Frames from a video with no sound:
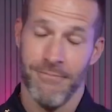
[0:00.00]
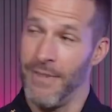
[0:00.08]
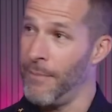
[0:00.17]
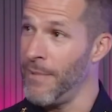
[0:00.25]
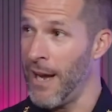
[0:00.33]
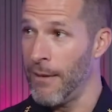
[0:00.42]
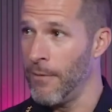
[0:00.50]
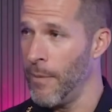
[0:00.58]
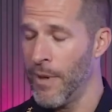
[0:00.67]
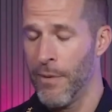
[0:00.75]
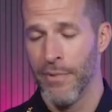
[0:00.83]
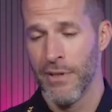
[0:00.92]
I'm not.
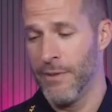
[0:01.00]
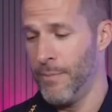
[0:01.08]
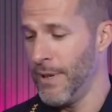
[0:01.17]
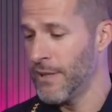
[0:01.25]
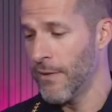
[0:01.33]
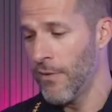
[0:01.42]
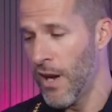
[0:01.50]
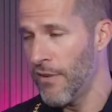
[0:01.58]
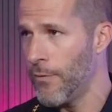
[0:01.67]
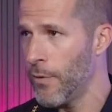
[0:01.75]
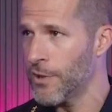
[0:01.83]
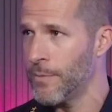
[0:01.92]
I'm in the business of law
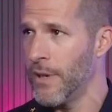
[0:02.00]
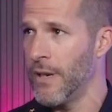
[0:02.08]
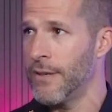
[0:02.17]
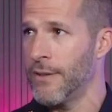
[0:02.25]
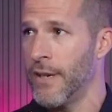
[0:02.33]
enforcement.